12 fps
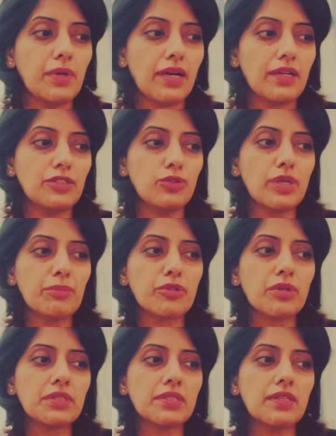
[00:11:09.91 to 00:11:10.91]
I do come
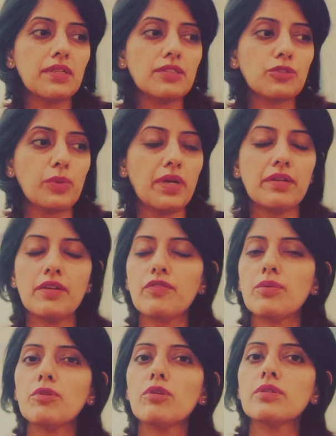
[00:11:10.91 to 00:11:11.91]
across this query
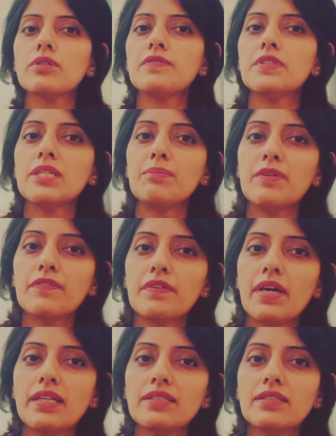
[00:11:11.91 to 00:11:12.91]
from a lot of GP
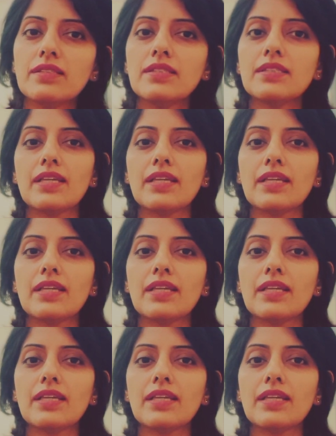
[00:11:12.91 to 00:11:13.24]
friends,